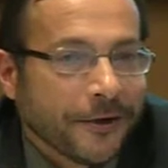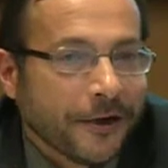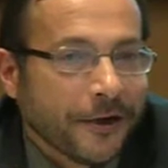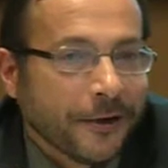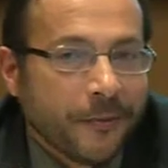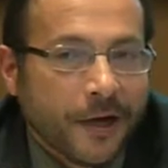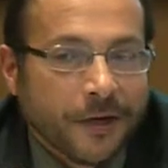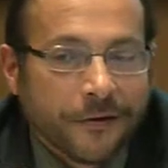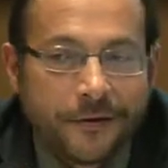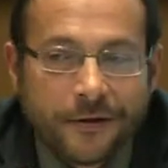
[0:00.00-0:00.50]

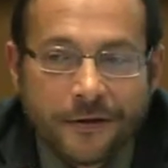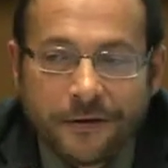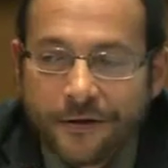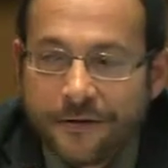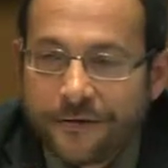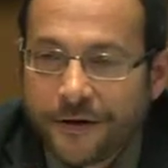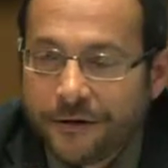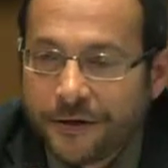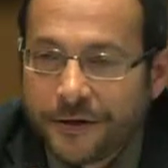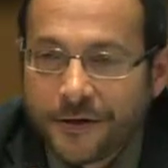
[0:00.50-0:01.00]
among the
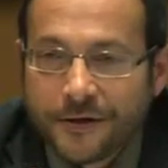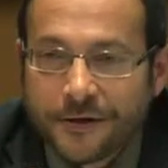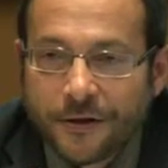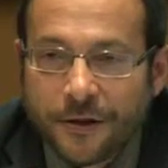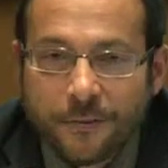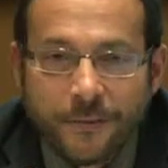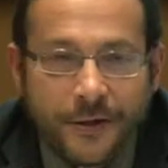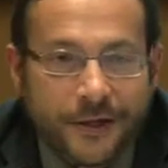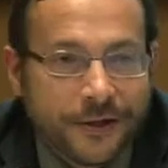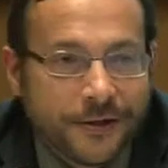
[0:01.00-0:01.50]
various
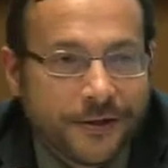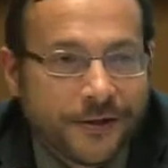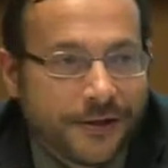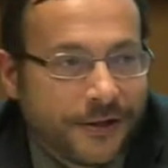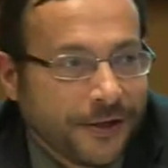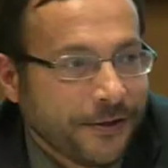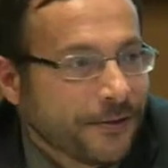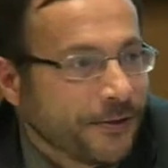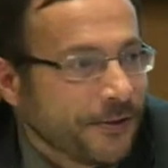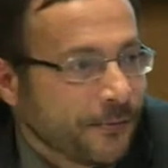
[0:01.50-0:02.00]
lobbying
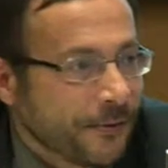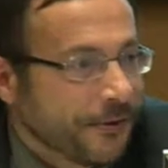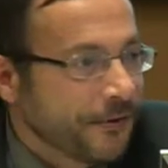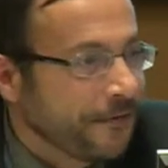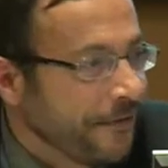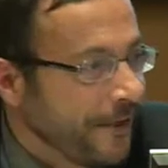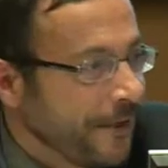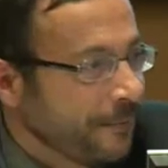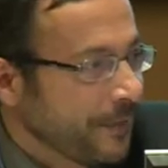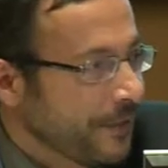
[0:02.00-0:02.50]
skills, one
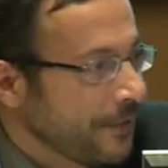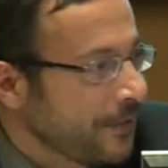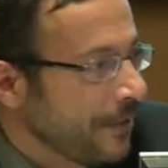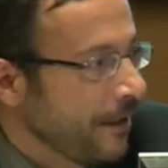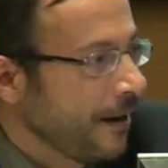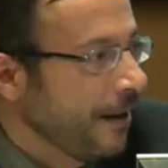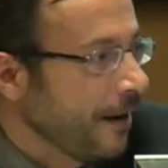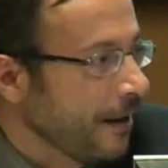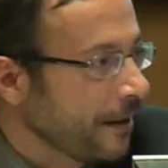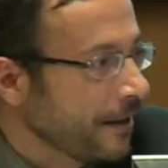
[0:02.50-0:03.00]
of them is
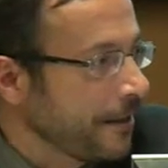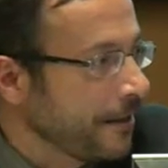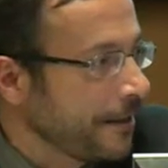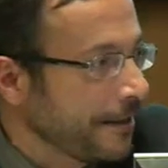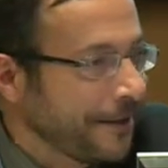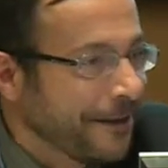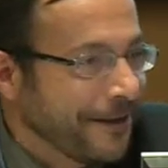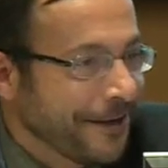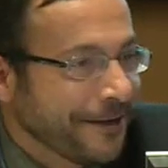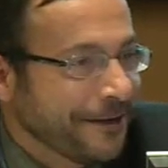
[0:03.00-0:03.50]
luck.
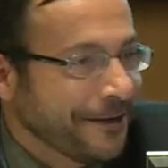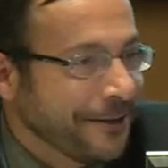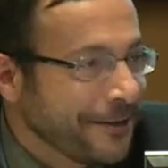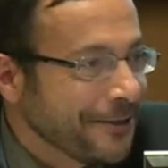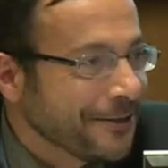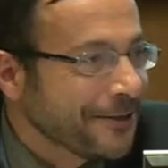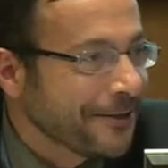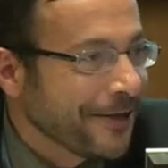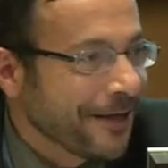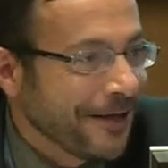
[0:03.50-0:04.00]
And in
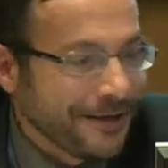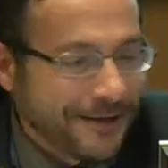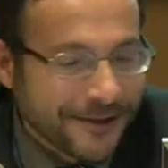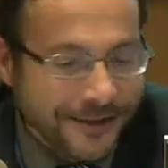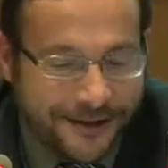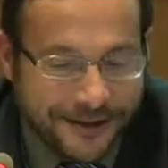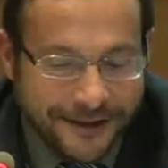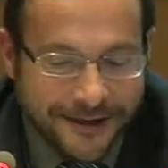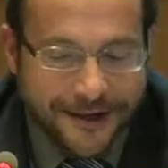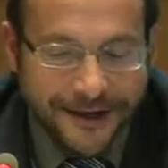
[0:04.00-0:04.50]
this
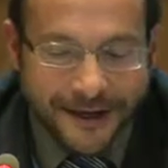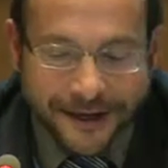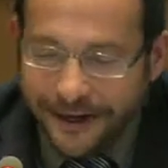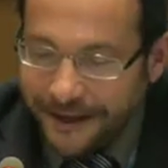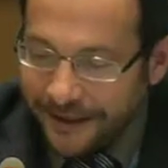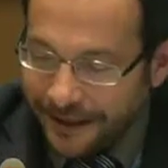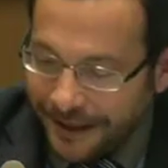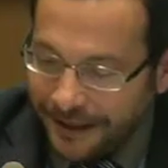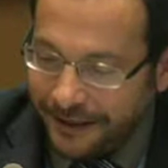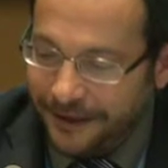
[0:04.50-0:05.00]
case,
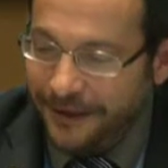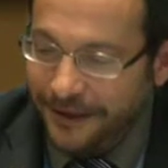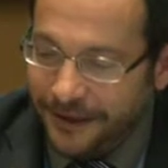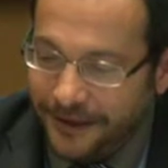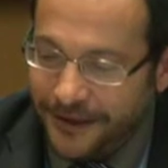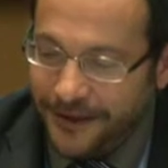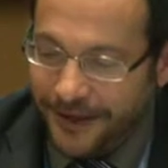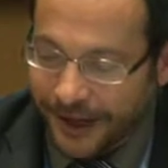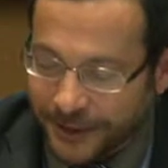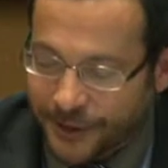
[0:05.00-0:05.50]

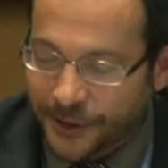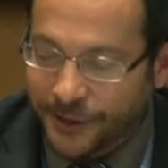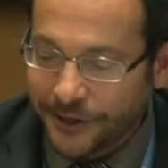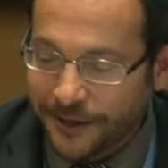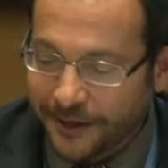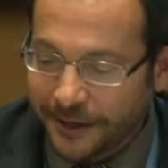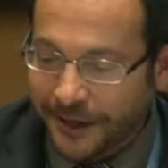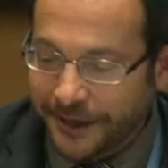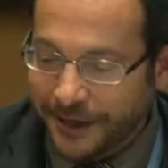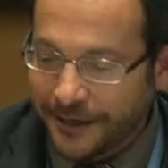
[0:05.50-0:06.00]
the
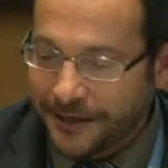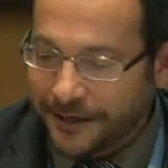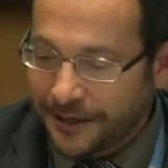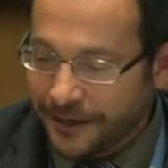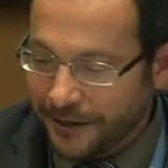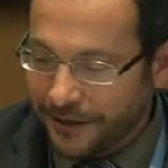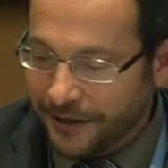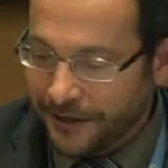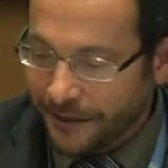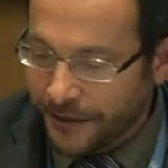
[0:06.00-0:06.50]
section that
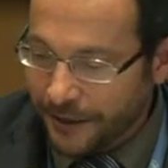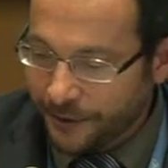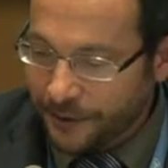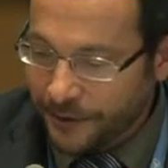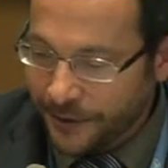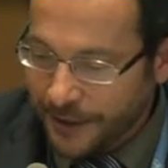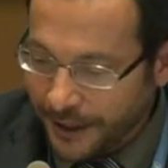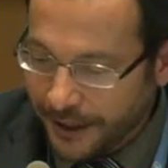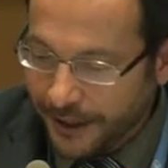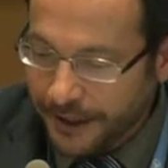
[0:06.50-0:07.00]
they
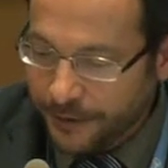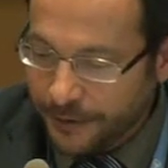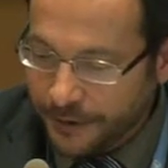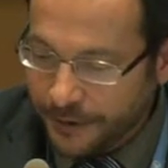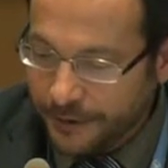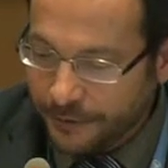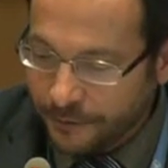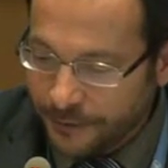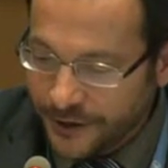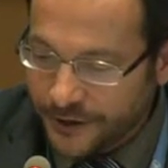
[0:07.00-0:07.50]
were dealing
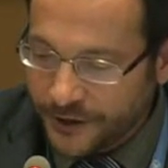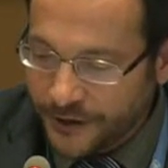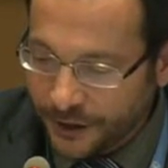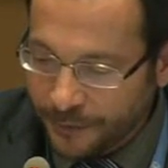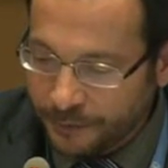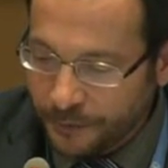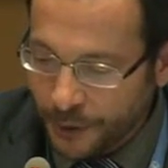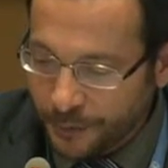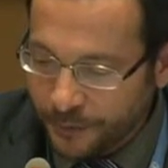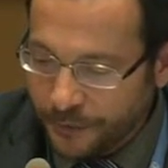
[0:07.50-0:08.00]
with was
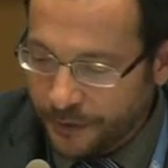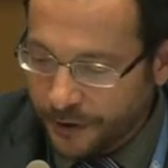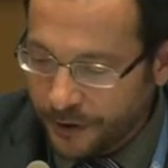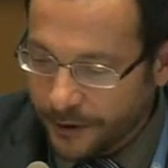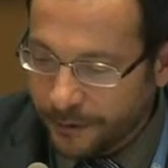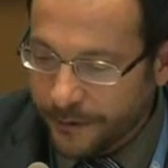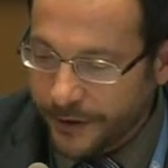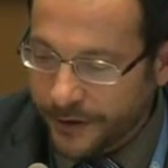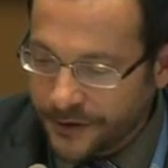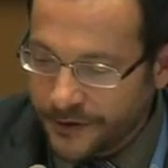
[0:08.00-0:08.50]

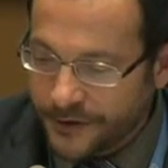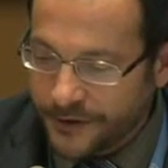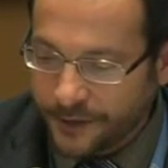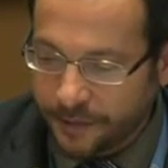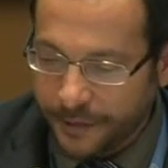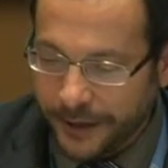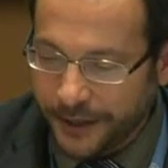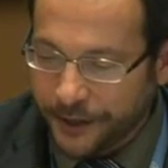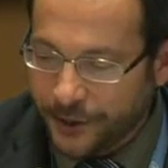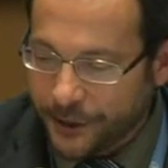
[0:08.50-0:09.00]
popular
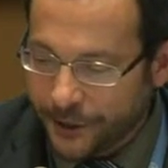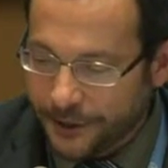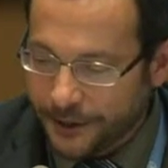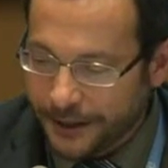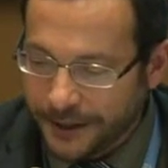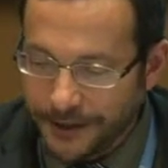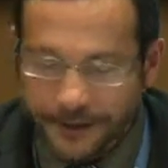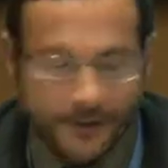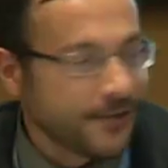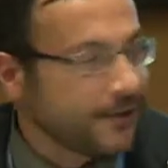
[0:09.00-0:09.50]
participation
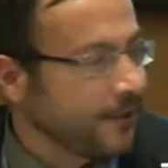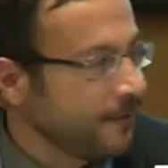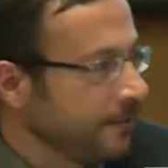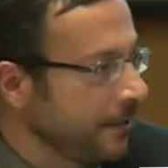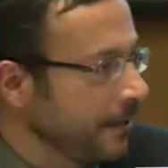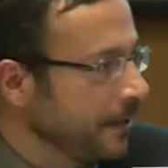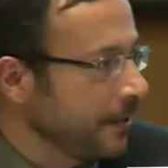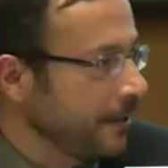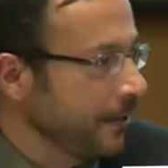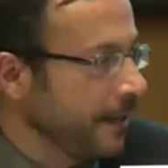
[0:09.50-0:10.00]
and
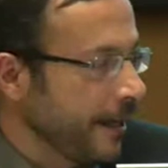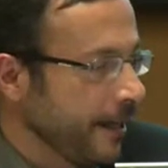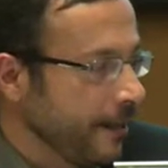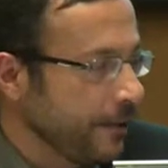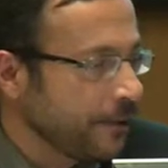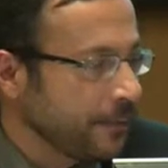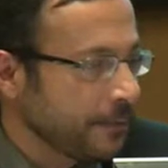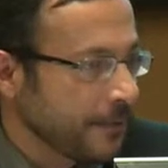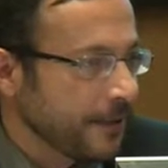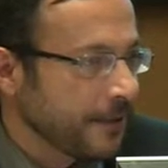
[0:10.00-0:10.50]
civic
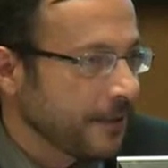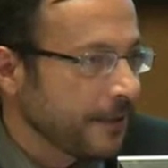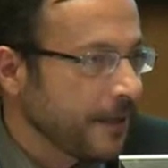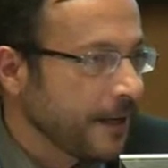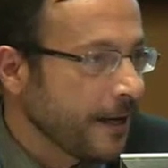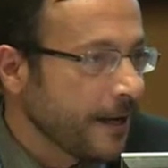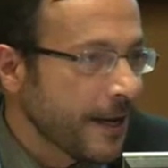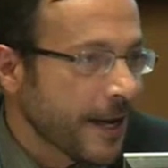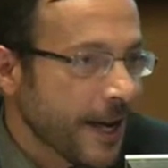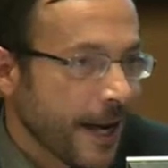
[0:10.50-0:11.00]
engagement.
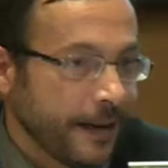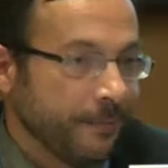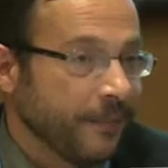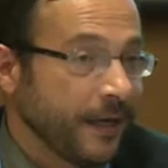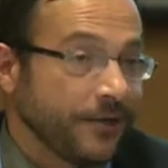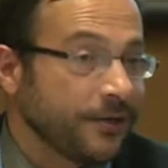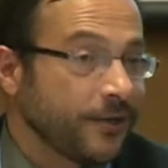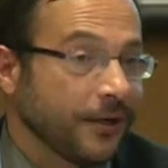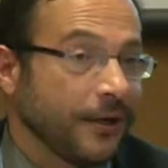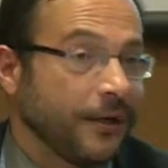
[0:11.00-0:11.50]
And
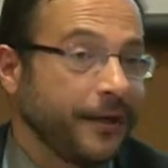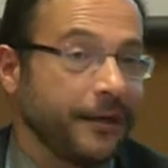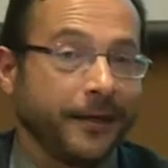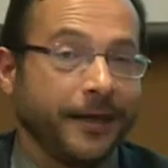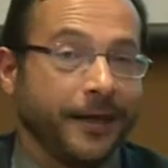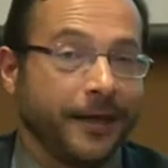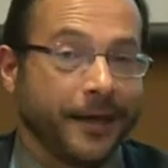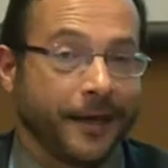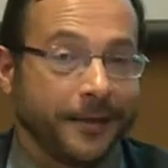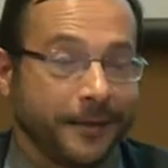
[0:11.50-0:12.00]
basically,
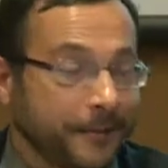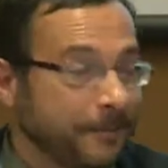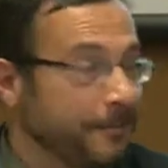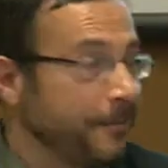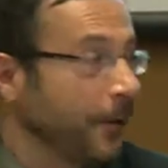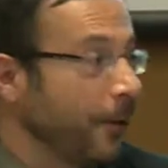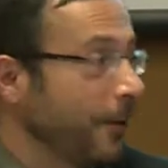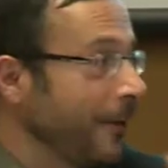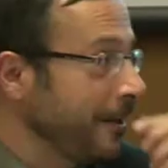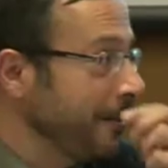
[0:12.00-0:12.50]
they had
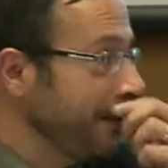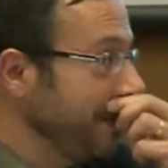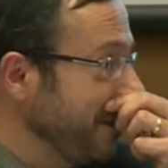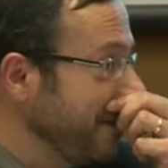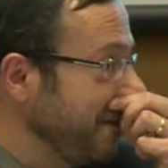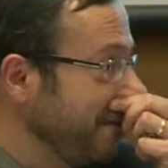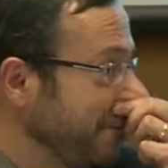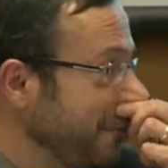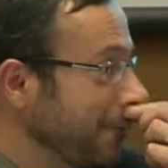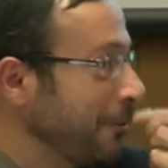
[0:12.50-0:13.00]
no
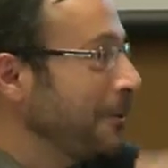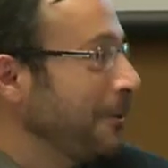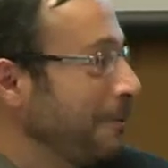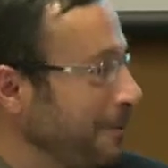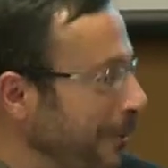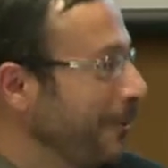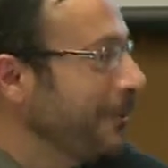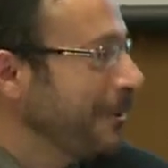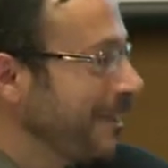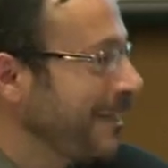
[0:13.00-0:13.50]
idea what to
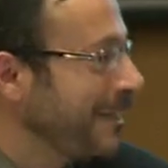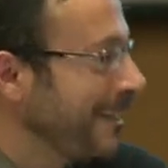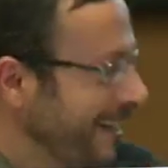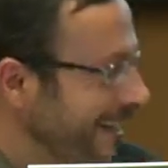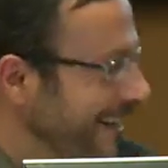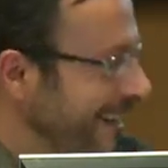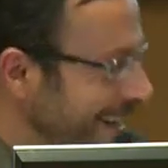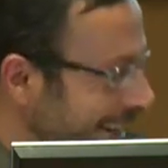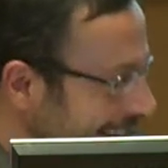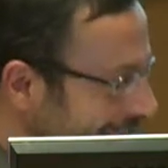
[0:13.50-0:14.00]
put
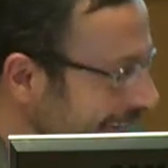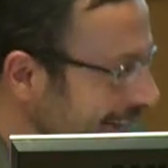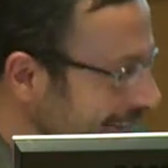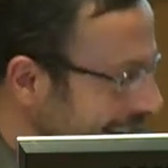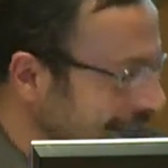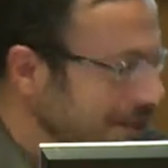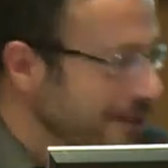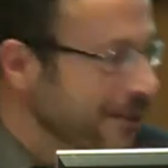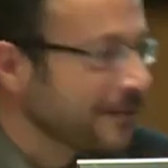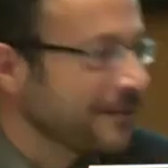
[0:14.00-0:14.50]
in that
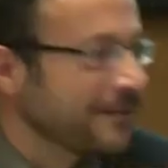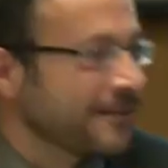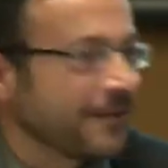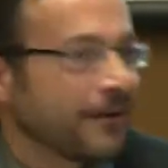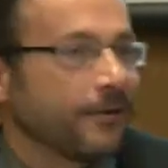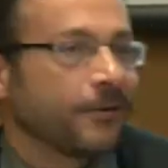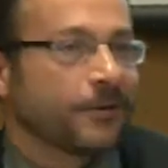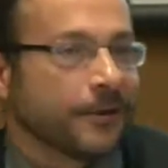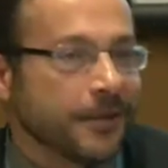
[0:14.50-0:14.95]
section, so